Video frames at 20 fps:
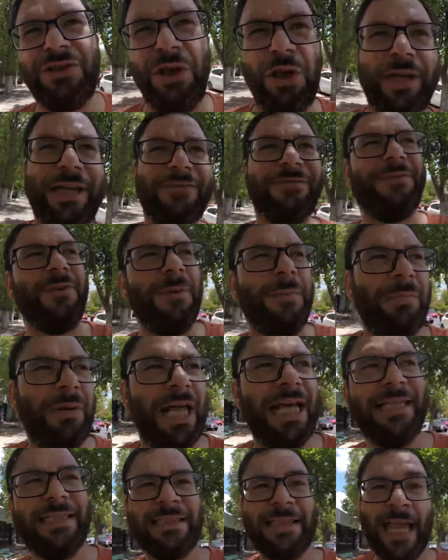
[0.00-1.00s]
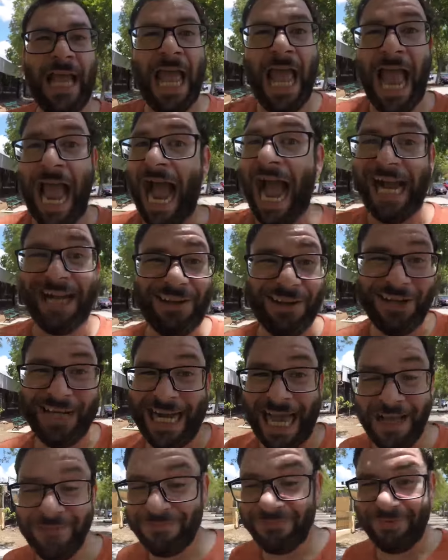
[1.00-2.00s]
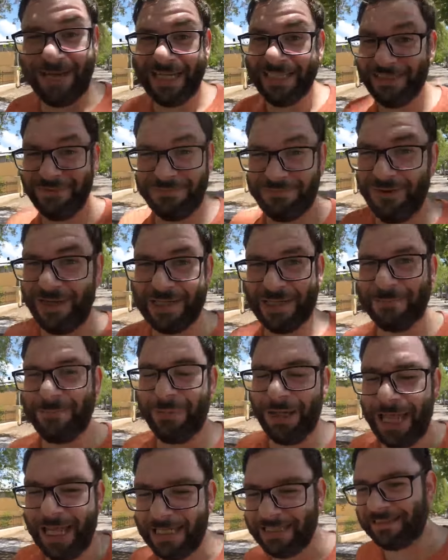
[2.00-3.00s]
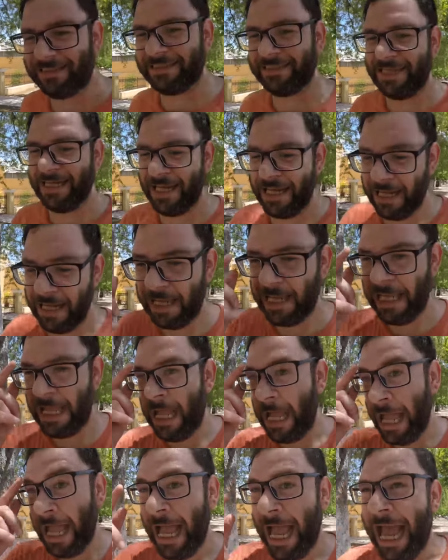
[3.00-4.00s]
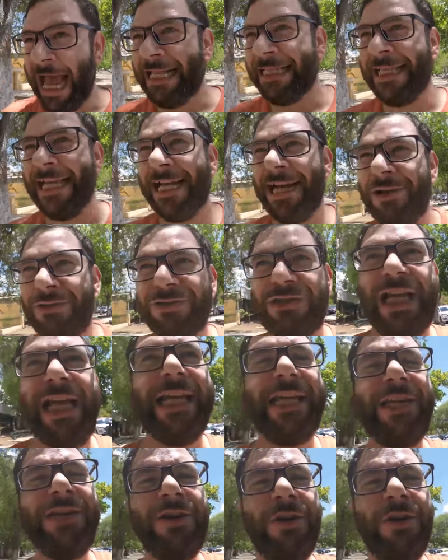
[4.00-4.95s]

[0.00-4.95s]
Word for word: looking for a place. I could not find the fucking place. And then I was like,